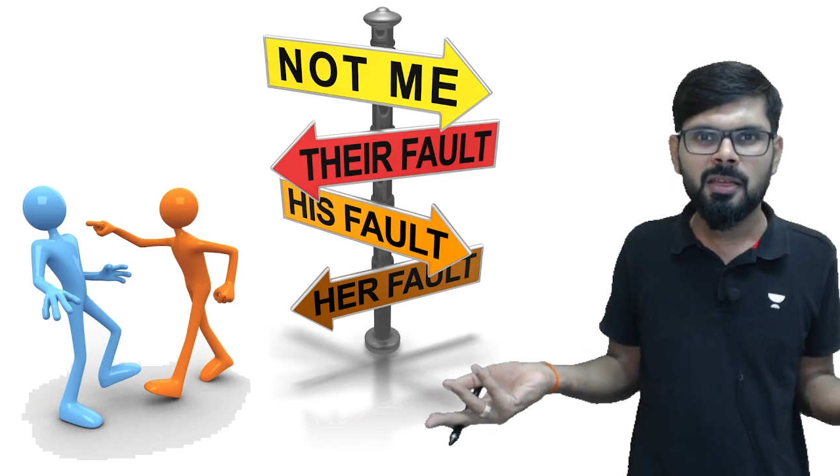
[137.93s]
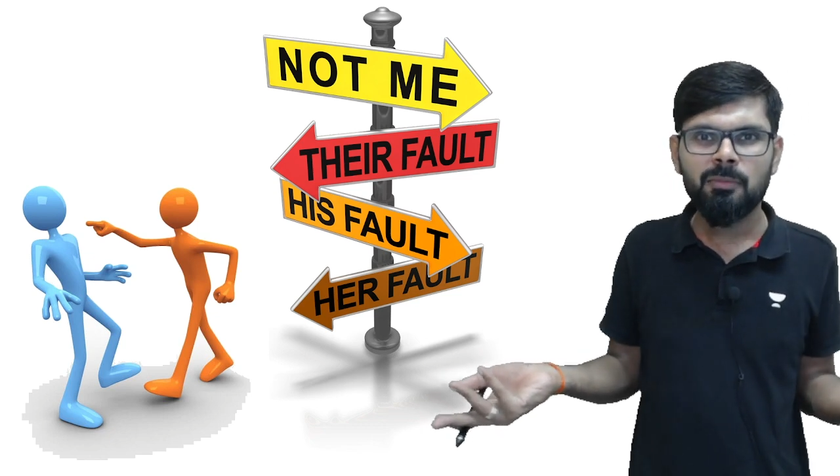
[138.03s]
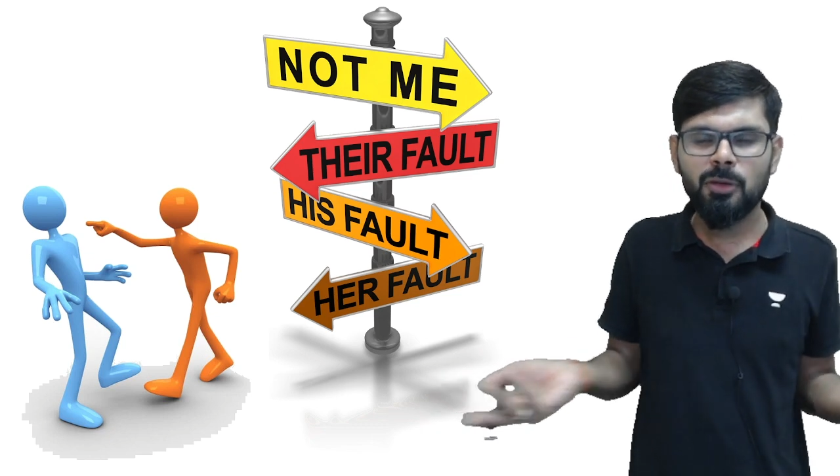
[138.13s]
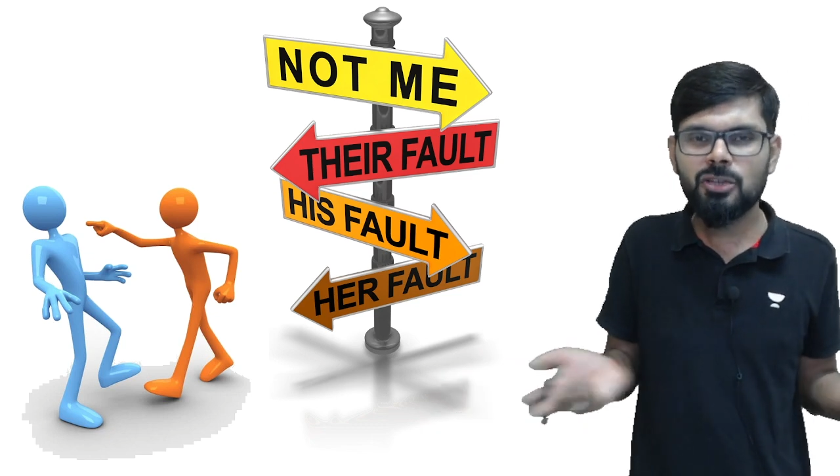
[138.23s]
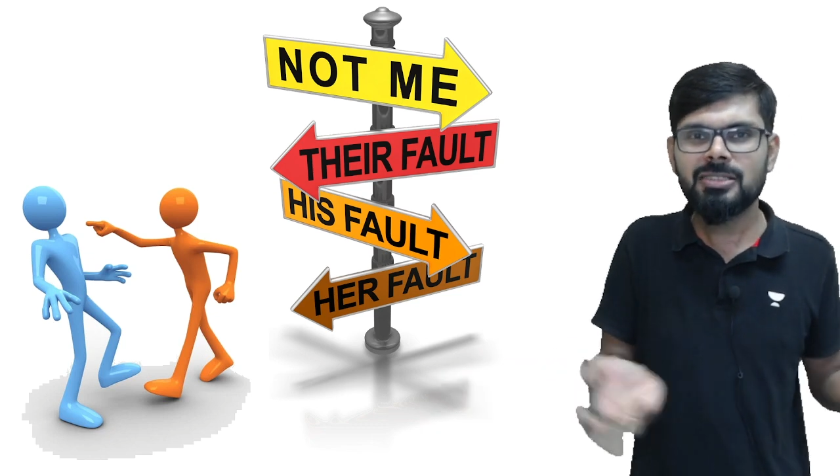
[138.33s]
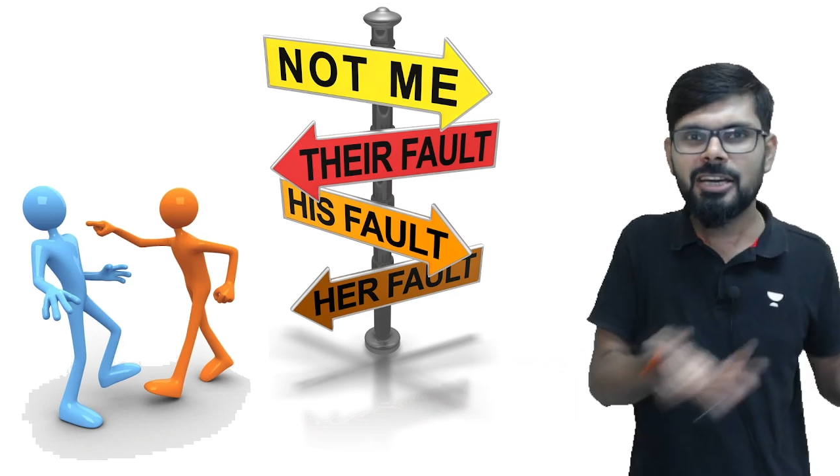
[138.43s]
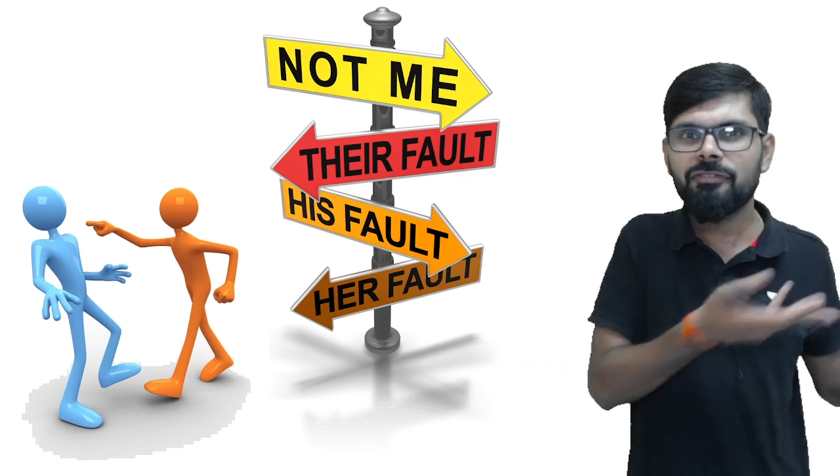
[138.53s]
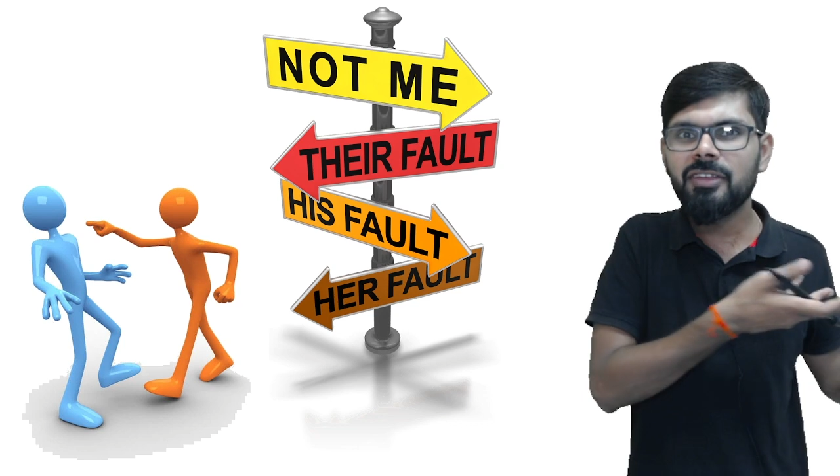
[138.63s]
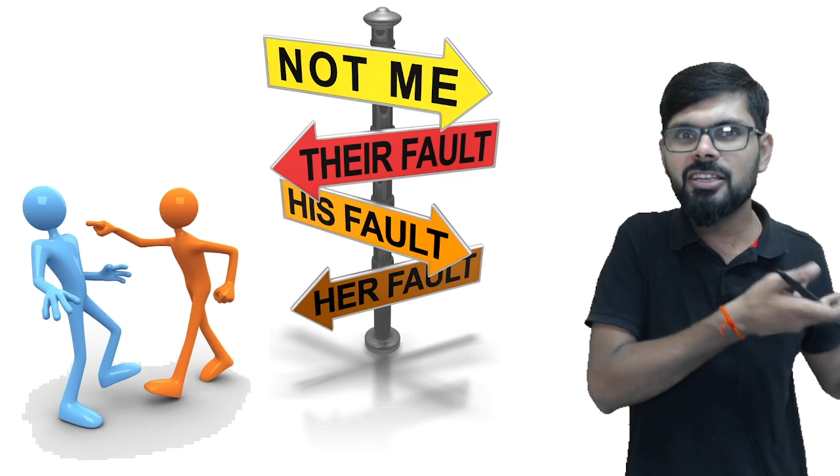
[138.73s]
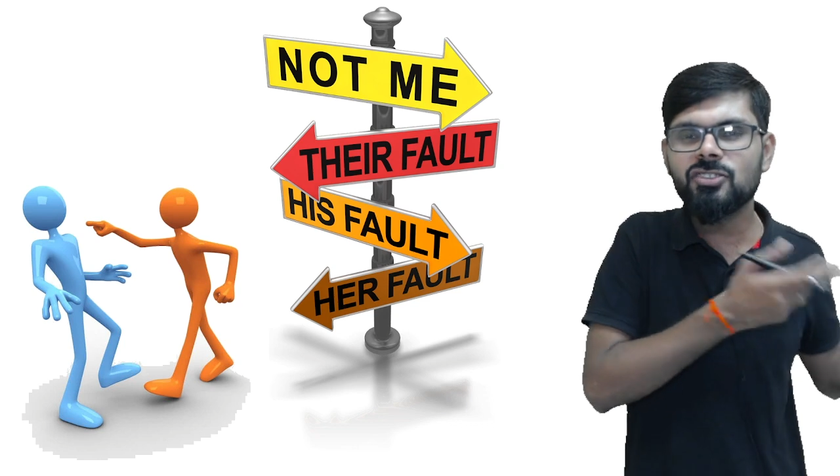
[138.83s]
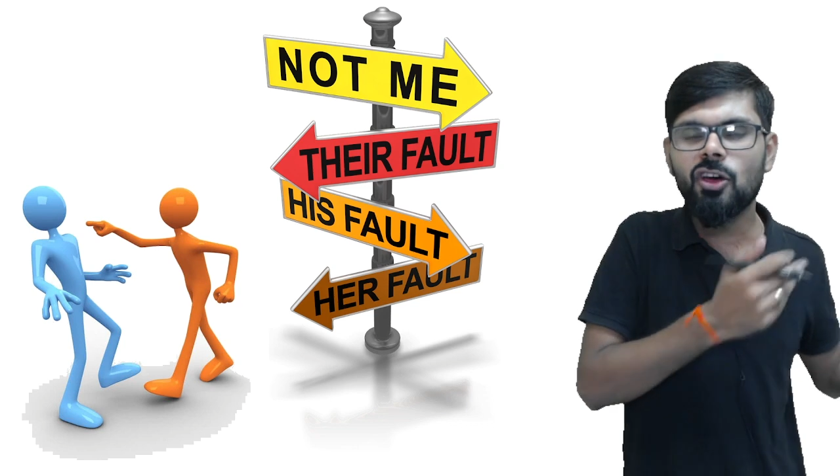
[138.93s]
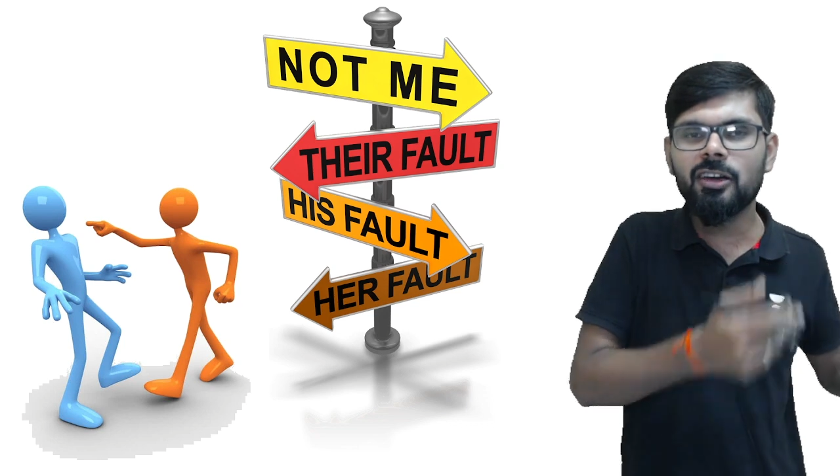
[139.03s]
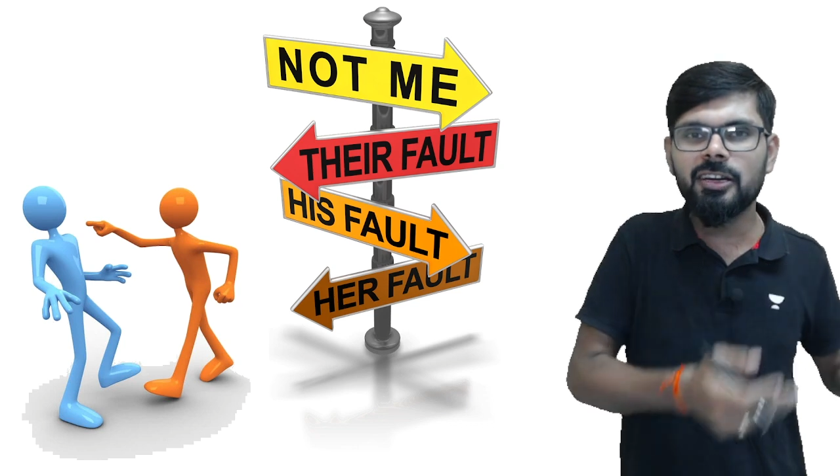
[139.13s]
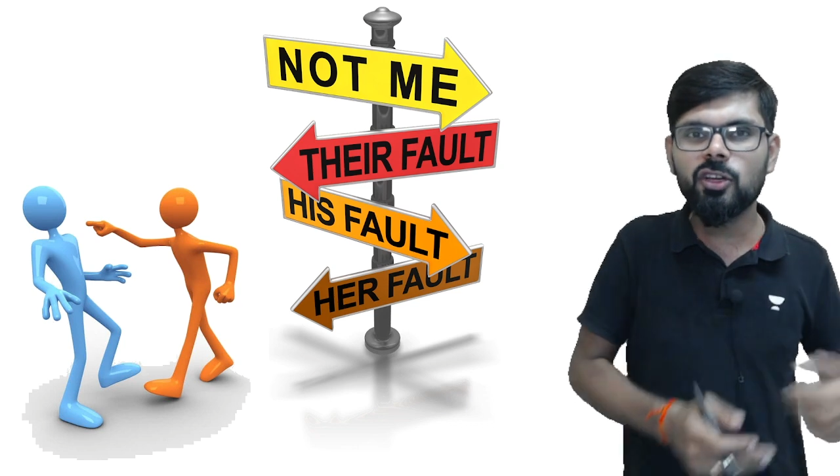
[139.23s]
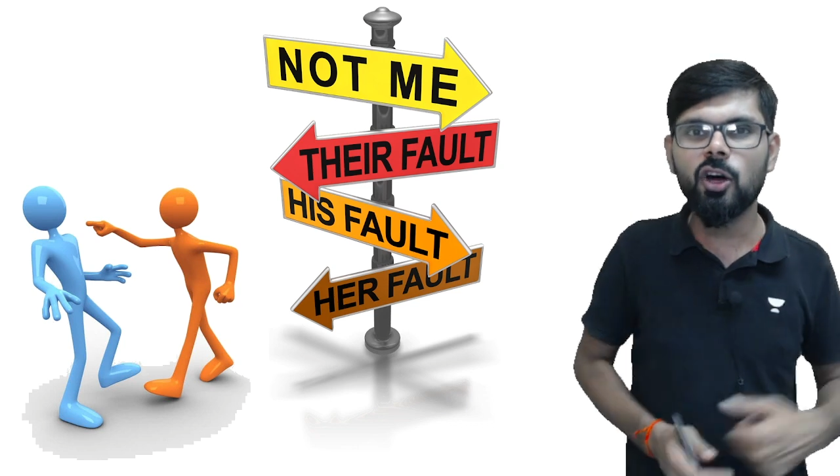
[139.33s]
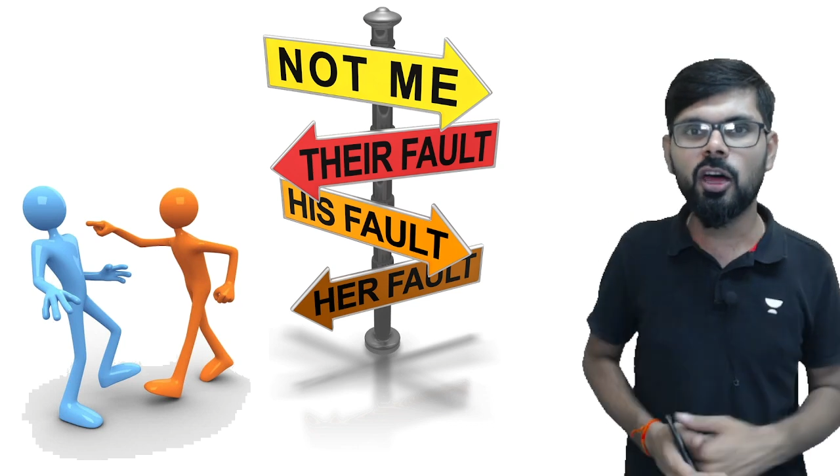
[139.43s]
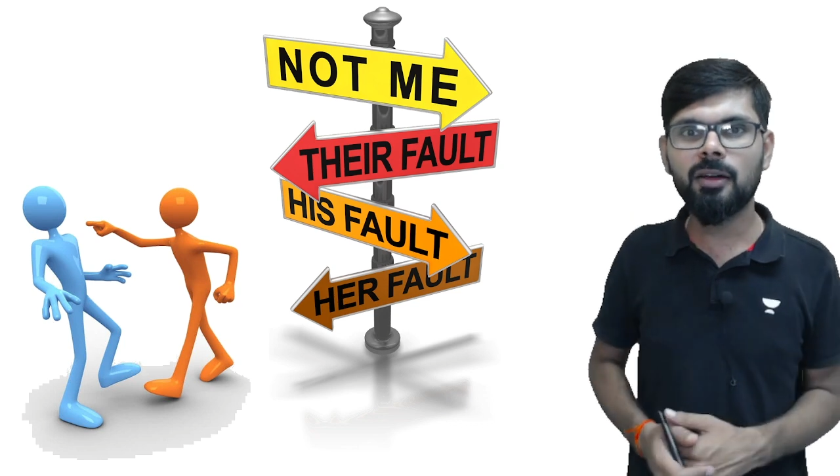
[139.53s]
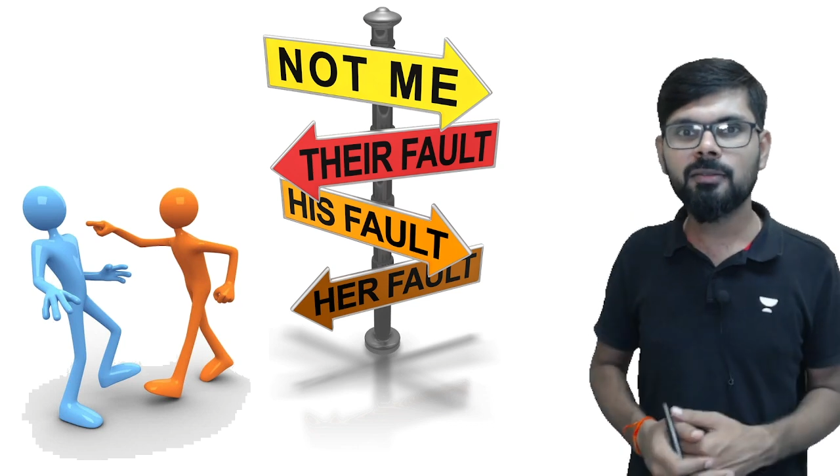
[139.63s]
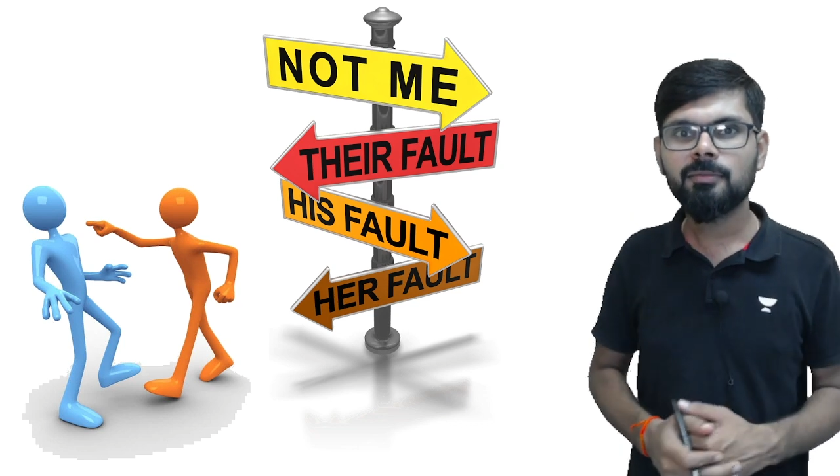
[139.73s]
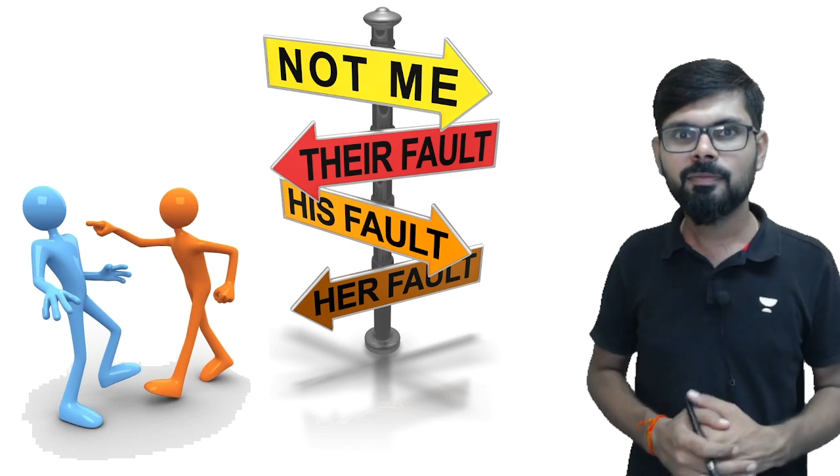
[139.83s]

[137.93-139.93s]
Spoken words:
Because that week is already gone.